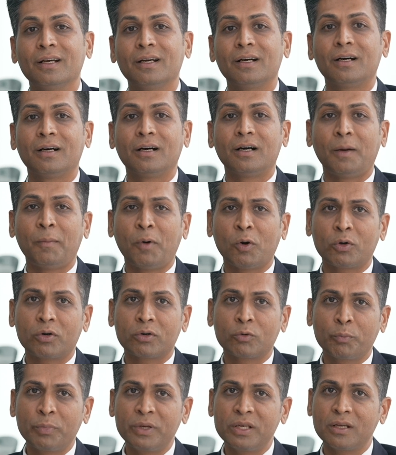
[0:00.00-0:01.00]

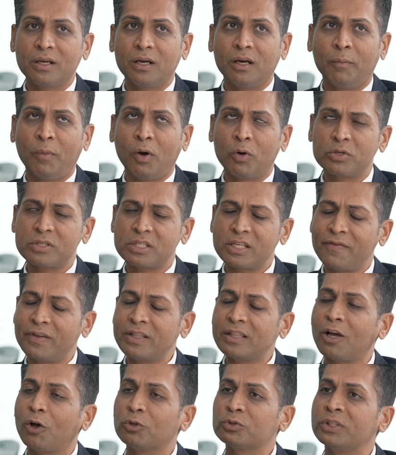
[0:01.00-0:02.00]
About
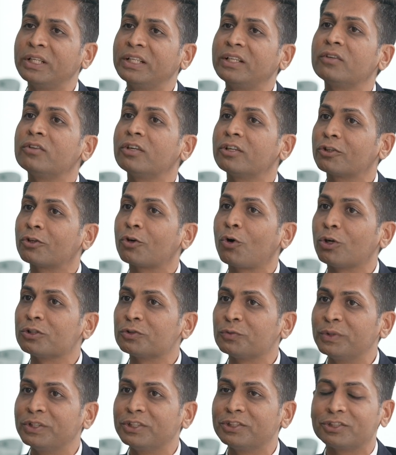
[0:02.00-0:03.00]
7,800
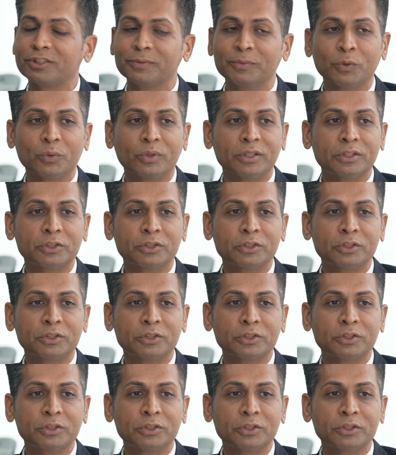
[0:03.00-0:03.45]
crores we distributed.